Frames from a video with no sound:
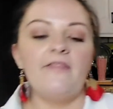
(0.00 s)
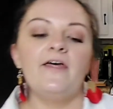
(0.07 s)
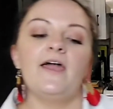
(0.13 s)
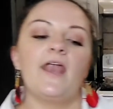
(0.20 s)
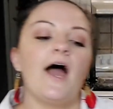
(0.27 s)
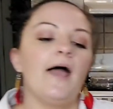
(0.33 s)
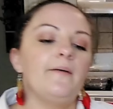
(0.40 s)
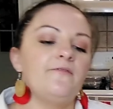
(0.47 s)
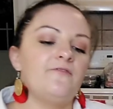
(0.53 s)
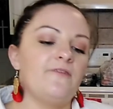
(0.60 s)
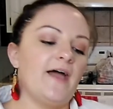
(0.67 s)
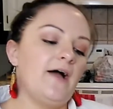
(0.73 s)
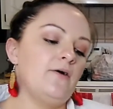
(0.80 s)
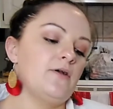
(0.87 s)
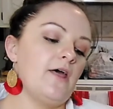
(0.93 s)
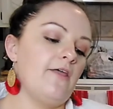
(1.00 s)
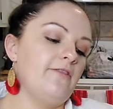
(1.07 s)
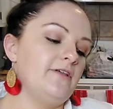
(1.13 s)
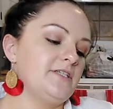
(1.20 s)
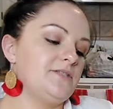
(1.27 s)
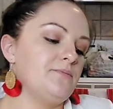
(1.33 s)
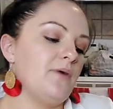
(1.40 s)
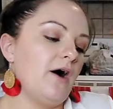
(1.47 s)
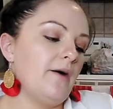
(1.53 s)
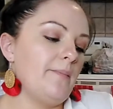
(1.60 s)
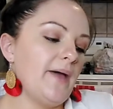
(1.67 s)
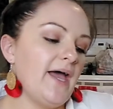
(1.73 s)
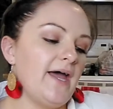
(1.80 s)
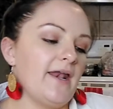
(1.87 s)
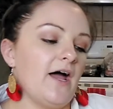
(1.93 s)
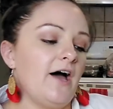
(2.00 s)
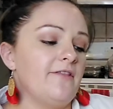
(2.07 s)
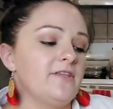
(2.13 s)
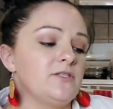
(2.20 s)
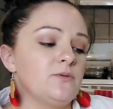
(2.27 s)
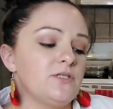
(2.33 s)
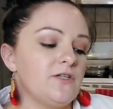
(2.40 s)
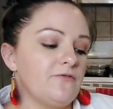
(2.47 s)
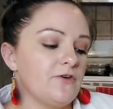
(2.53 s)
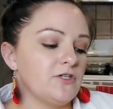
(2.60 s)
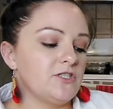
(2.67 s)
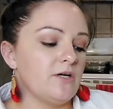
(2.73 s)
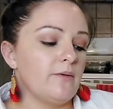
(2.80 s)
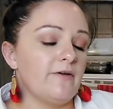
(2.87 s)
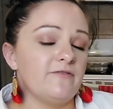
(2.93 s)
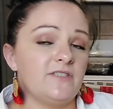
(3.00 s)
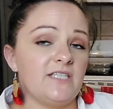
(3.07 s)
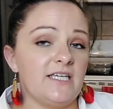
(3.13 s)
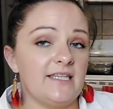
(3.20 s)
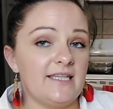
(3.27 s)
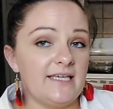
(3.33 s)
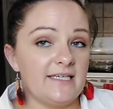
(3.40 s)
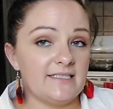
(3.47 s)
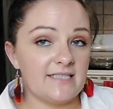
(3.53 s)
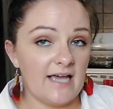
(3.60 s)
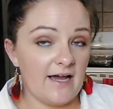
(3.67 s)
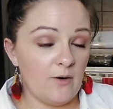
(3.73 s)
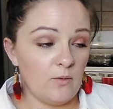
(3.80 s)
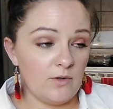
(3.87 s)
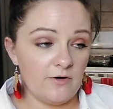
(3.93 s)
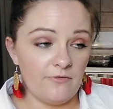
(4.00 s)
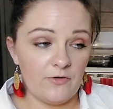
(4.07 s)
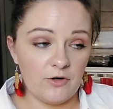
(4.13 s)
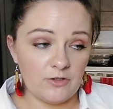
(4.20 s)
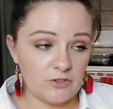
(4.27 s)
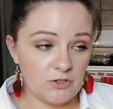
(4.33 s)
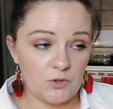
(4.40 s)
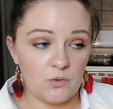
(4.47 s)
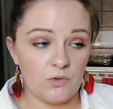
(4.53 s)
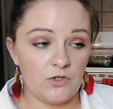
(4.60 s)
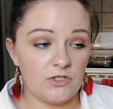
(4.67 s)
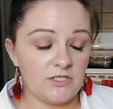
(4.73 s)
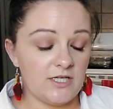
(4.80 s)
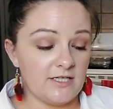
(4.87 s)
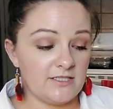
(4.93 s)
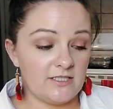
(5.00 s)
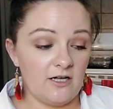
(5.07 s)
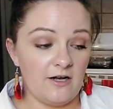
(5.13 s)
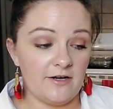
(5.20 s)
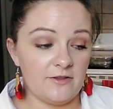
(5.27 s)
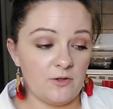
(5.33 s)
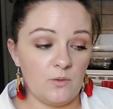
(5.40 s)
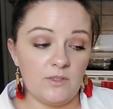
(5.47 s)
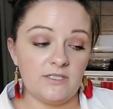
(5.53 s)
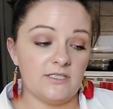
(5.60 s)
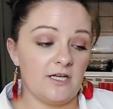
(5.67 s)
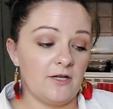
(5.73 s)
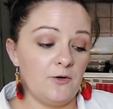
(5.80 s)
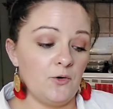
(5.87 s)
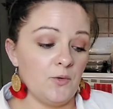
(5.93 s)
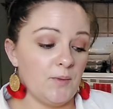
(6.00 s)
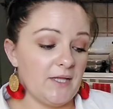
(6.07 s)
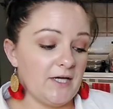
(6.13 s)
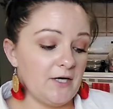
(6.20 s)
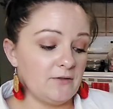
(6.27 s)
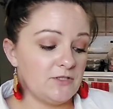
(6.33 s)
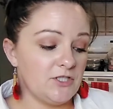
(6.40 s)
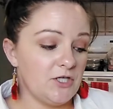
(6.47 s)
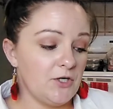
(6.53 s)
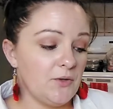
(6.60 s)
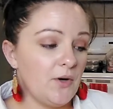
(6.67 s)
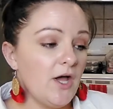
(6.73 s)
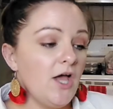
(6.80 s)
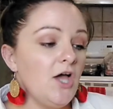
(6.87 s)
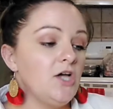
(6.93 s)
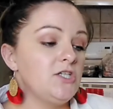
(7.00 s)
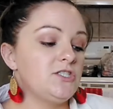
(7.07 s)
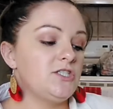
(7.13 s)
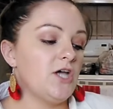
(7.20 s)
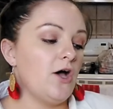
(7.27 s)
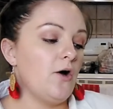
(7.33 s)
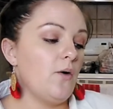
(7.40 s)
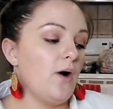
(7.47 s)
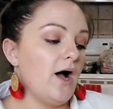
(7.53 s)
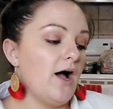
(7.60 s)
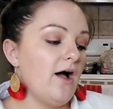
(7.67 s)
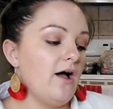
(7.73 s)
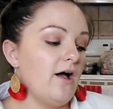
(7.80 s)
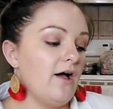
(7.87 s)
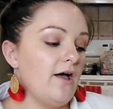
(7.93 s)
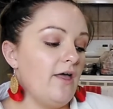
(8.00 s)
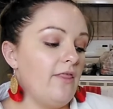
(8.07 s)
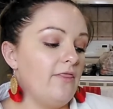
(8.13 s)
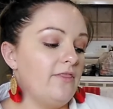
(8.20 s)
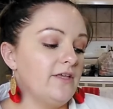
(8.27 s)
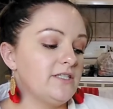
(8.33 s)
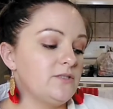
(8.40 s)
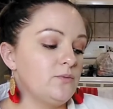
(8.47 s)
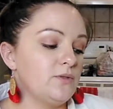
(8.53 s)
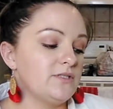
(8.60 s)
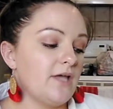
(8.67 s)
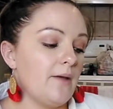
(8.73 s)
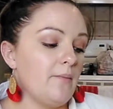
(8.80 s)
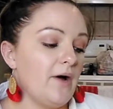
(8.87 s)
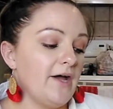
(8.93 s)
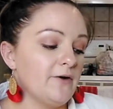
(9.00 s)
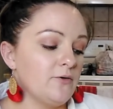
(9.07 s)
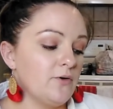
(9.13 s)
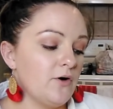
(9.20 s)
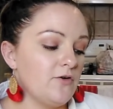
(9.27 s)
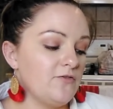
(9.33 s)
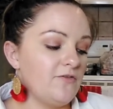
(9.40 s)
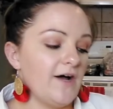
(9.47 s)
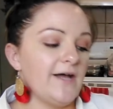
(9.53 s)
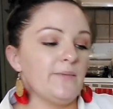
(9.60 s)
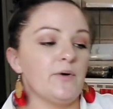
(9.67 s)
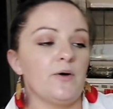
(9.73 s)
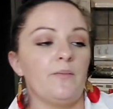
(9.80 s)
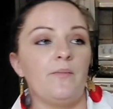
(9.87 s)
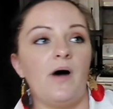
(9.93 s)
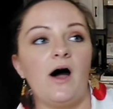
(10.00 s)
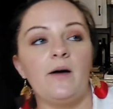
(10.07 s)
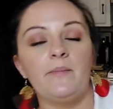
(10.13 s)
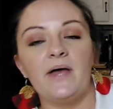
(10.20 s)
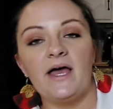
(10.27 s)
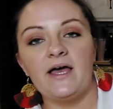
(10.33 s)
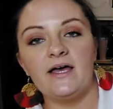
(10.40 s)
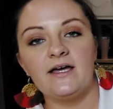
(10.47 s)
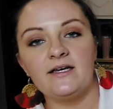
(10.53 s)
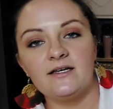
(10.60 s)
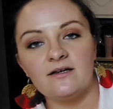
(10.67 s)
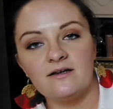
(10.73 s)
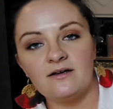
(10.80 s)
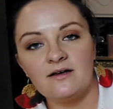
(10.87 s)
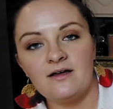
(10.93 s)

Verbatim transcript: Then I found this mop head. Uh, this was the first time I've seen these at one of our stores. It's not at the ones that I normally go to. So uh, this was a microfiber mop head.